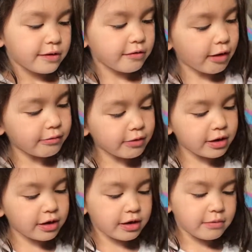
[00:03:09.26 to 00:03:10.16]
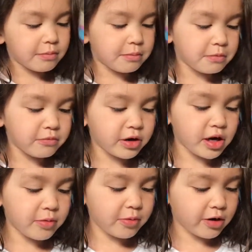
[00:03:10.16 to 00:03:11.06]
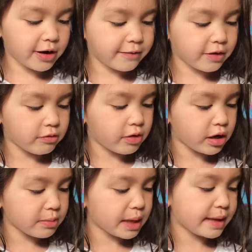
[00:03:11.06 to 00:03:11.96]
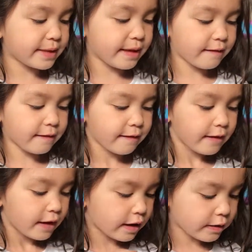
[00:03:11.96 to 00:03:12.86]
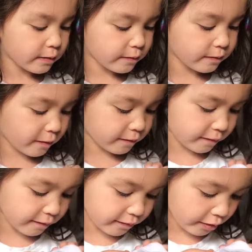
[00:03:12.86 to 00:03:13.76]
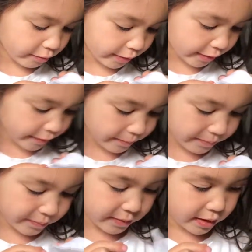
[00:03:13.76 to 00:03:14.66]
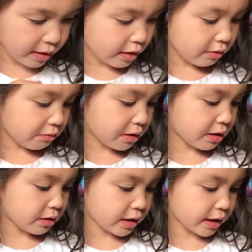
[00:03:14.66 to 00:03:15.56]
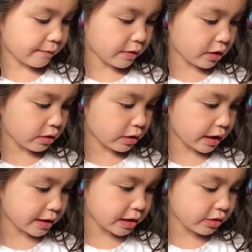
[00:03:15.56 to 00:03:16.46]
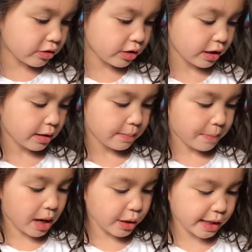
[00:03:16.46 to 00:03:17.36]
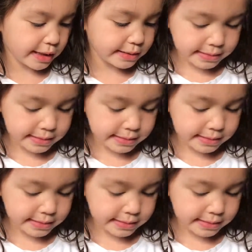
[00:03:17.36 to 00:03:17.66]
So remember, if you want to make this and you start to sew it, you need to leave a little pocket